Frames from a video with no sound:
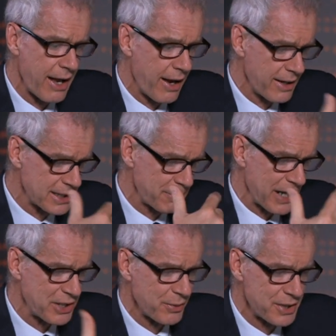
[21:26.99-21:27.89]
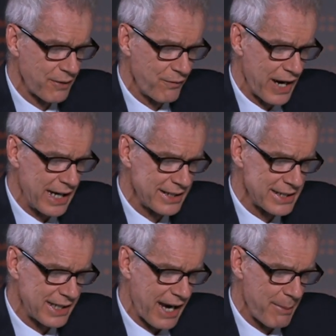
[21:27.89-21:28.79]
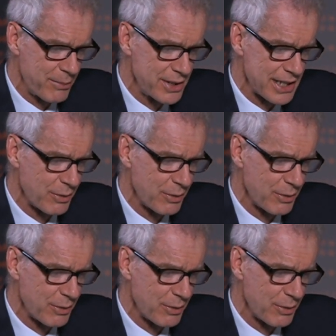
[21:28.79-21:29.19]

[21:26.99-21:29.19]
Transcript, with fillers: uh, special surveillance cameras